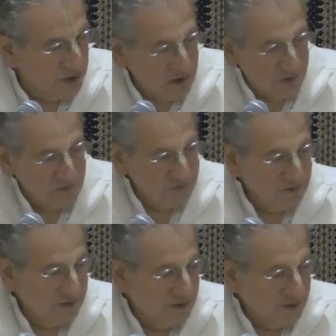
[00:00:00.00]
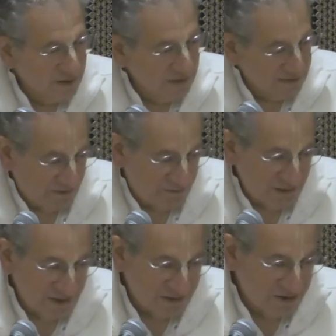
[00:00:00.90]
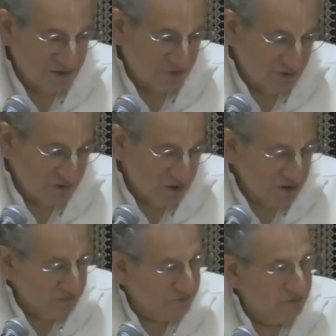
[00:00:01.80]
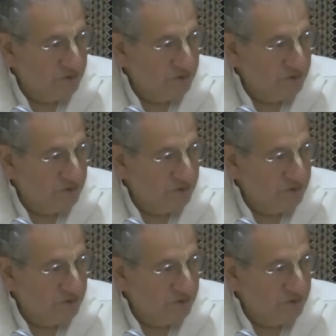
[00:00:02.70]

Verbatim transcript: love, that means is real love.